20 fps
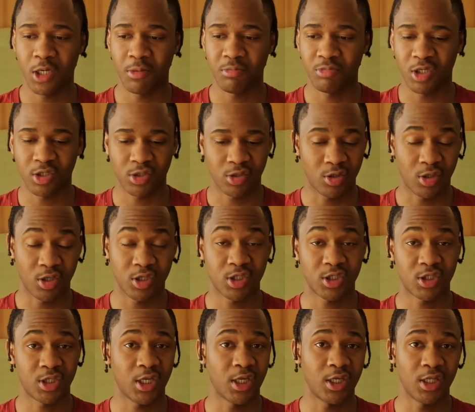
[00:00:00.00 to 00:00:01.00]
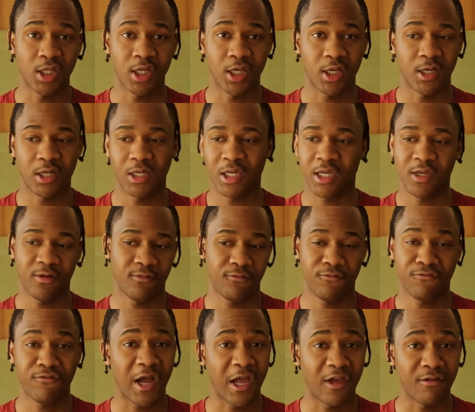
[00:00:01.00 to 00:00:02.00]
I'm just gonna stay there like
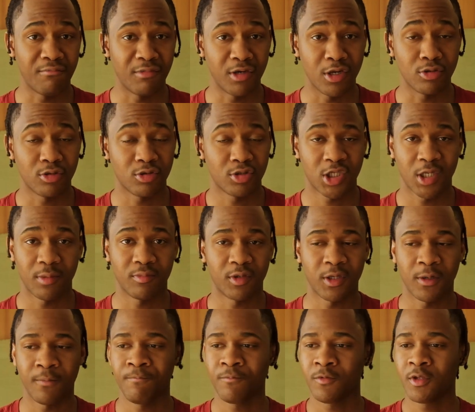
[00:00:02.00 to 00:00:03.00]
5 minutes or something,